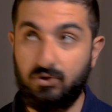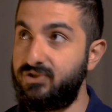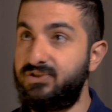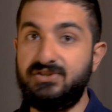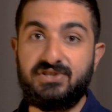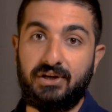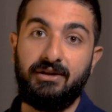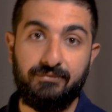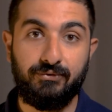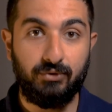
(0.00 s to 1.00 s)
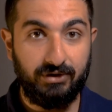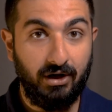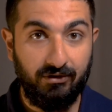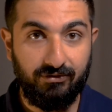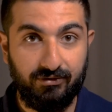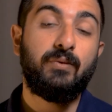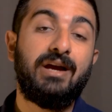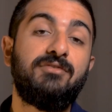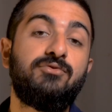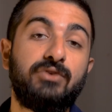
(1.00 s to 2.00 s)
or is the sun and food enough? We
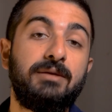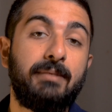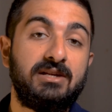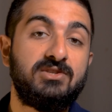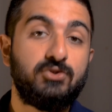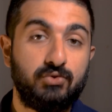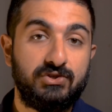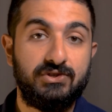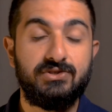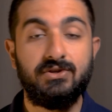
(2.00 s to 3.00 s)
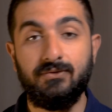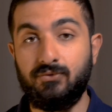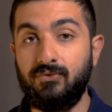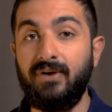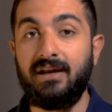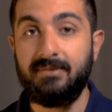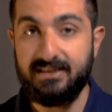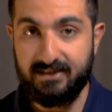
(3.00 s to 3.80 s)
have three main sources for vitamin